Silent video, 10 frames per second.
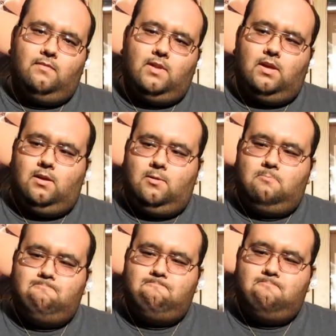And
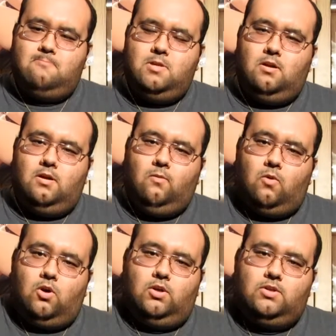you know, it
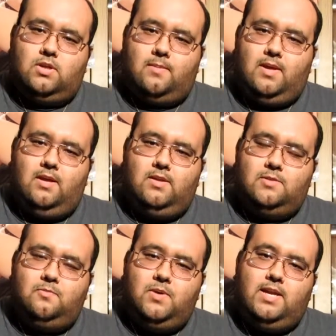works. I mean, it's
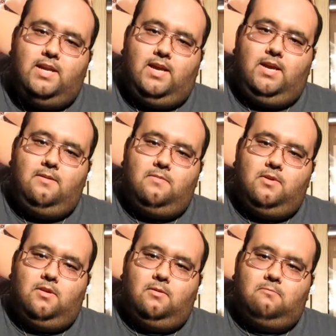pretty neat, you
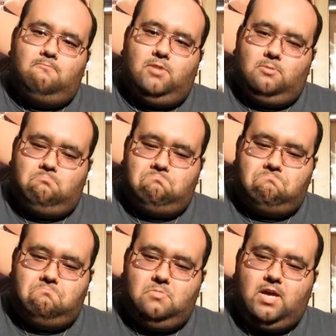know, but
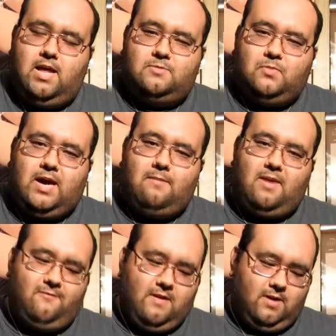that's probably my
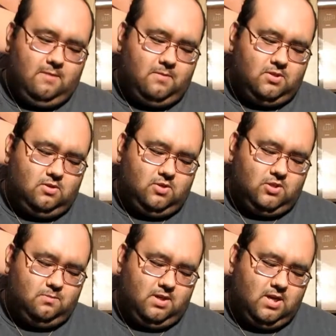favorite episode
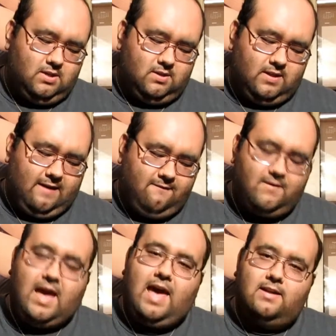just because of that
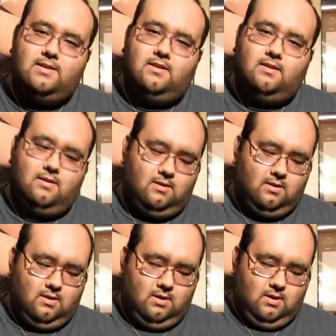fact.
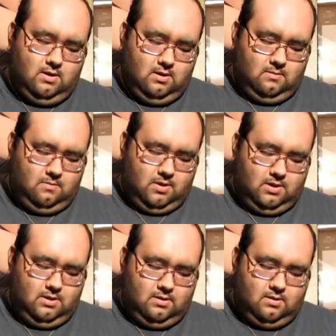But
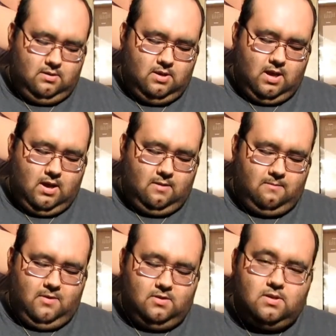yeah,
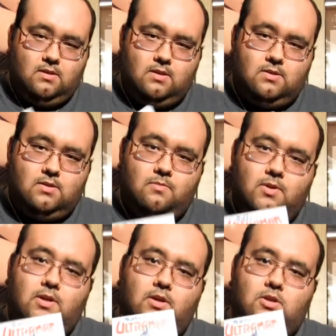this is a
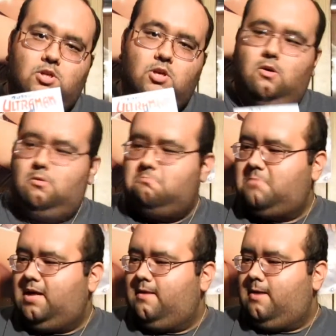pretty good show.
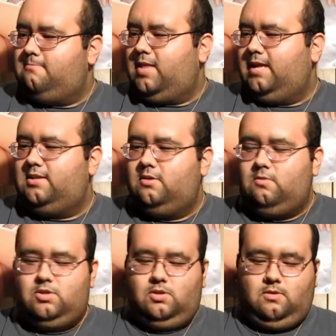I like the
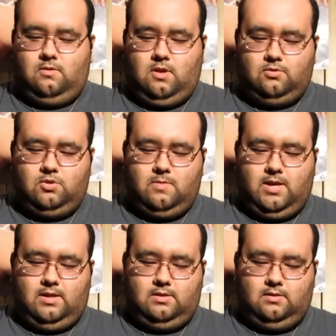original
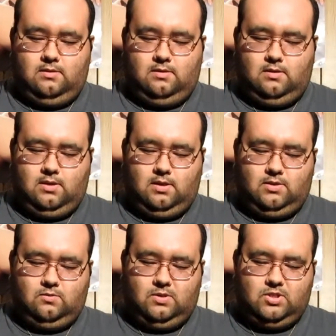Ultraman.
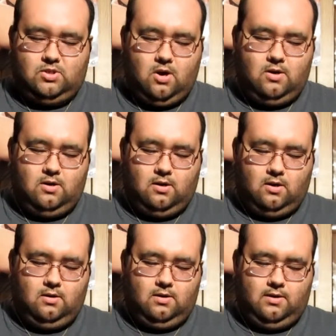It's what started it
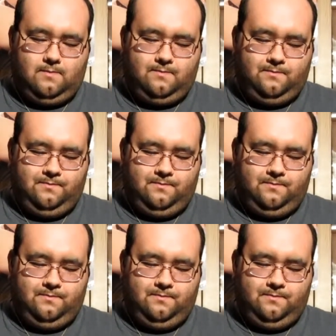all, and